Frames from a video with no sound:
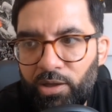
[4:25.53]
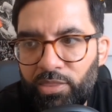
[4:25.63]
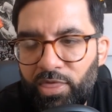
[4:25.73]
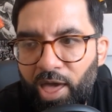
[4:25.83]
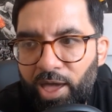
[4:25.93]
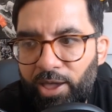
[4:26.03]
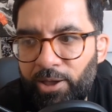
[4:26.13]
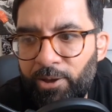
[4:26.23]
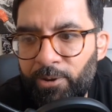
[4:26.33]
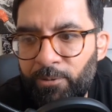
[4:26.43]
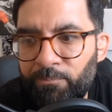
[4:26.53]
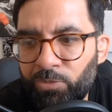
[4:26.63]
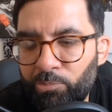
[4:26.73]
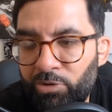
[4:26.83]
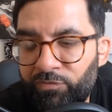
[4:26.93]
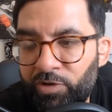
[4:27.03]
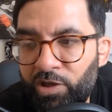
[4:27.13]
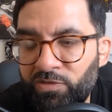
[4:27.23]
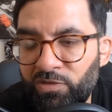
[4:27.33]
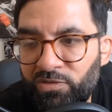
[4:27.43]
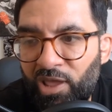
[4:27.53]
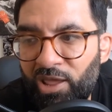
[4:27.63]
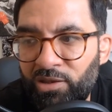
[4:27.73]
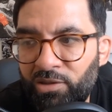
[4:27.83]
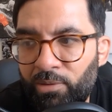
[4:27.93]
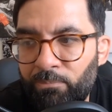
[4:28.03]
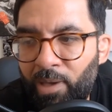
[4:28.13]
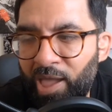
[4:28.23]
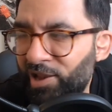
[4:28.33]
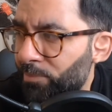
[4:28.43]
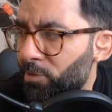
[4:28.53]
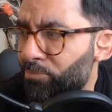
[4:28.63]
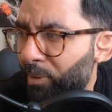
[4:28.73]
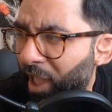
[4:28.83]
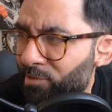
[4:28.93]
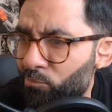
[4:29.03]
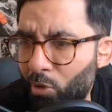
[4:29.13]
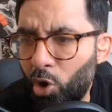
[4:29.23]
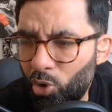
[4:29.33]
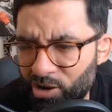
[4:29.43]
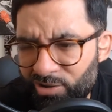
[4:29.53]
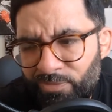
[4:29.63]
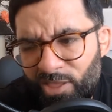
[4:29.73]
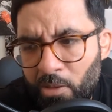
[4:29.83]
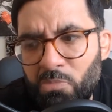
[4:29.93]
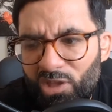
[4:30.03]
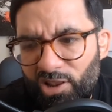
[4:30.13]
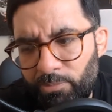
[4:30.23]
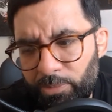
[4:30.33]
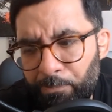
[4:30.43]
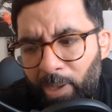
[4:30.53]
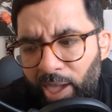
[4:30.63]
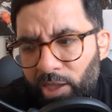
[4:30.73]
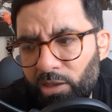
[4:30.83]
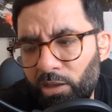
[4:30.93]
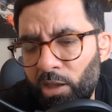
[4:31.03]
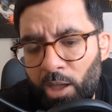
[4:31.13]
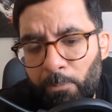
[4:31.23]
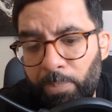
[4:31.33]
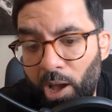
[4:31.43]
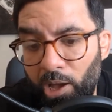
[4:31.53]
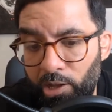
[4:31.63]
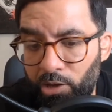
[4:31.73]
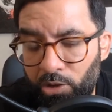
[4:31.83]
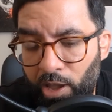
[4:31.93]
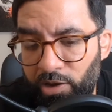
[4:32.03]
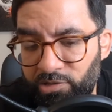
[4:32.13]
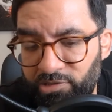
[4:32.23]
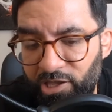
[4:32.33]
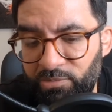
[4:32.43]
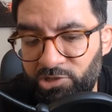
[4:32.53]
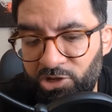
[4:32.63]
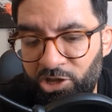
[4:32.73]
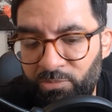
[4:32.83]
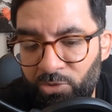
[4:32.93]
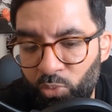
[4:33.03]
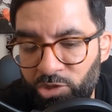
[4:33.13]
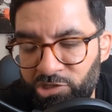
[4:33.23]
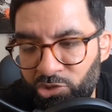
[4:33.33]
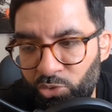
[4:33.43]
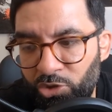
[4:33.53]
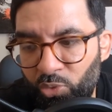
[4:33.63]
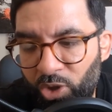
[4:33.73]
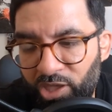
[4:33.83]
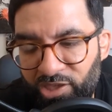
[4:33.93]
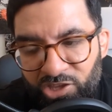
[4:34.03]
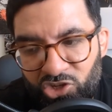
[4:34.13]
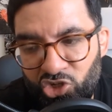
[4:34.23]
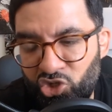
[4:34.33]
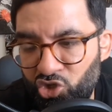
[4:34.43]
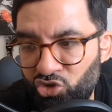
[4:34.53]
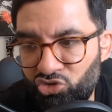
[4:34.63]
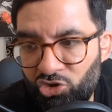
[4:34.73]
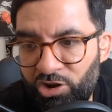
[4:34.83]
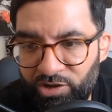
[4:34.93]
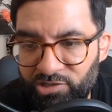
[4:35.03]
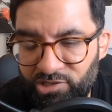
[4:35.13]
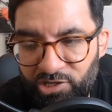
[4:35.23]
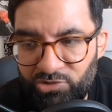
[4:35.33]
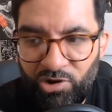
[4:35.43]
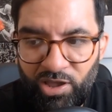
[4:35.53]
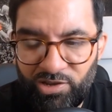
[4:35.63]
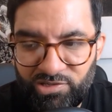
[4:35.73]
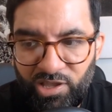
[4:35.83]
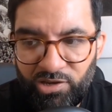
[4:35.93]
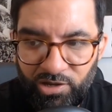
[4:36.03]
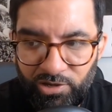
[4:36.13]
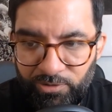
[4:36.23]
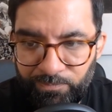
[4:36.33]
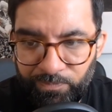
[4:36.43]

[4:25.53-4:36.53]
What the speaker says: that prefers to stand and bang. Let me bang, bro. Let me bang. But at the same time, we saw the way he just neutralized Israel Adesanya.